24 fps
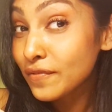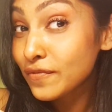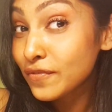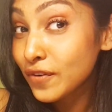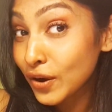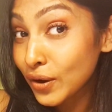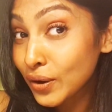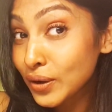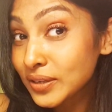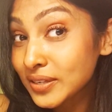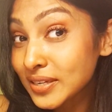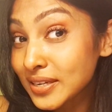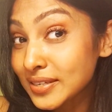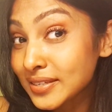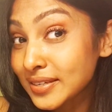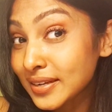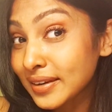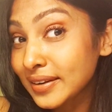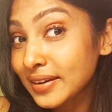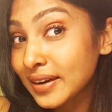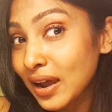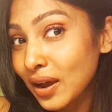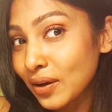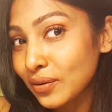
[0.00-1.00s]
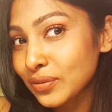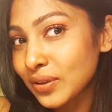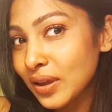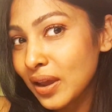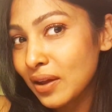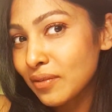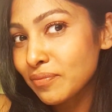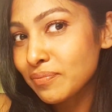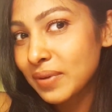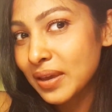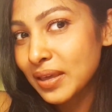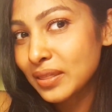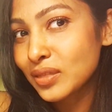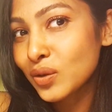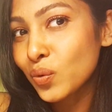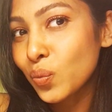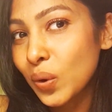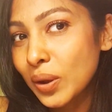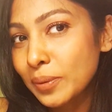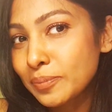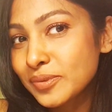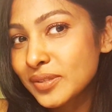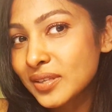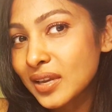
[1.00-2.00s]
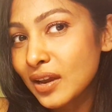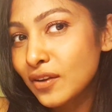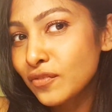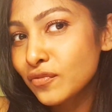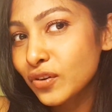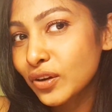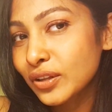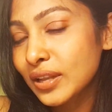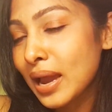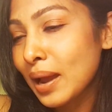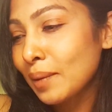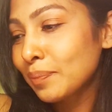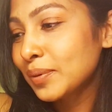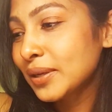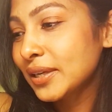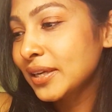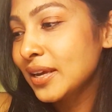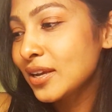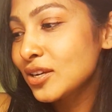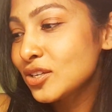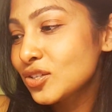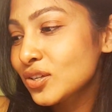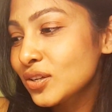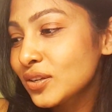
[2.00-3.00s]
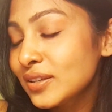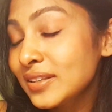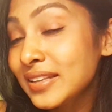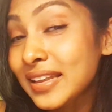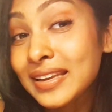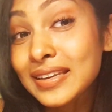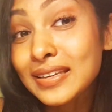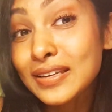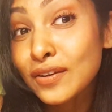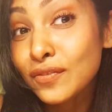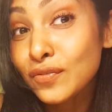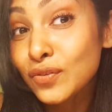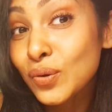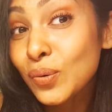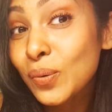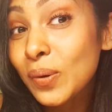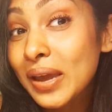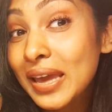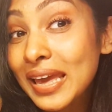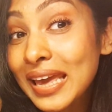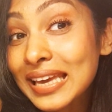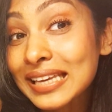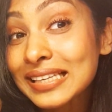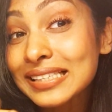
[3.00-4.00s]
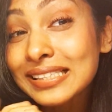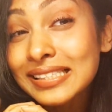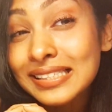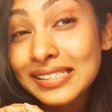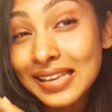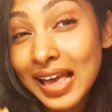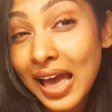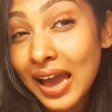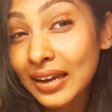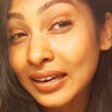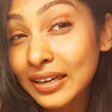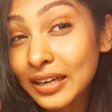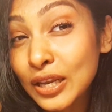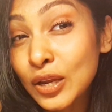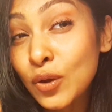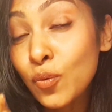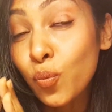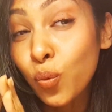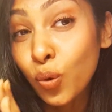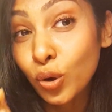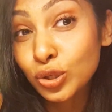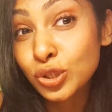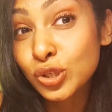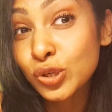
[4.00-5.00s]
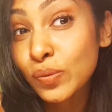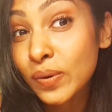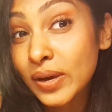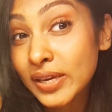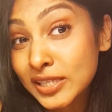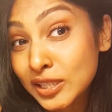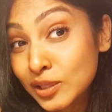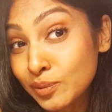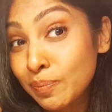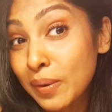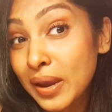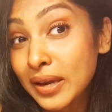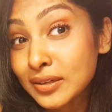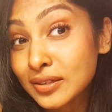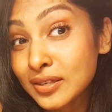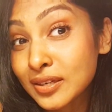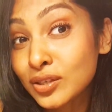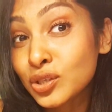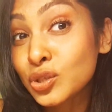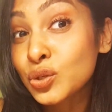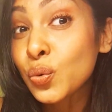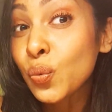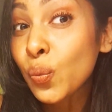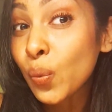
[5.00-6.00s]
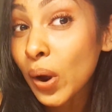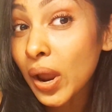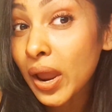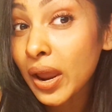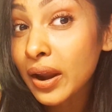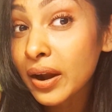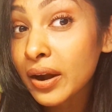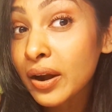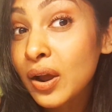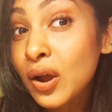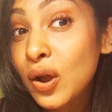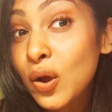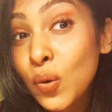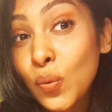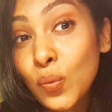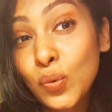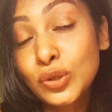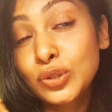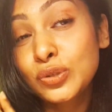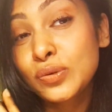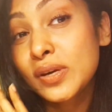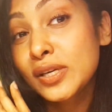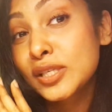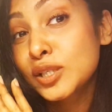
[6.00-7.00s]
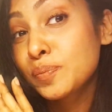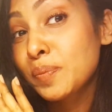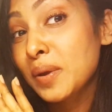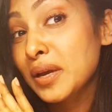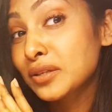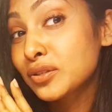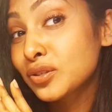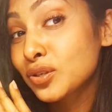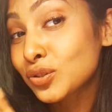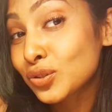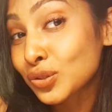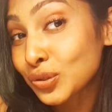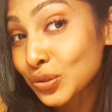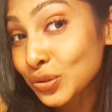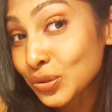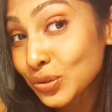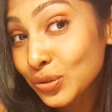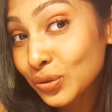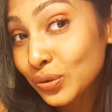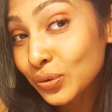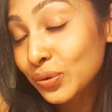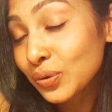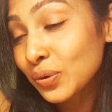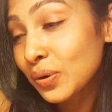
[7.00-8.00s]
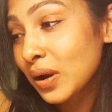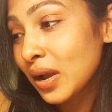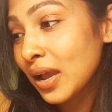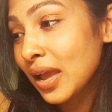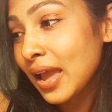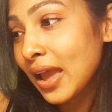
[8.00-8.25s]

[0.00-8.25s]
very detailed in how they have made the website for the application. They give you exactly what you expected to wear, what you expected to do,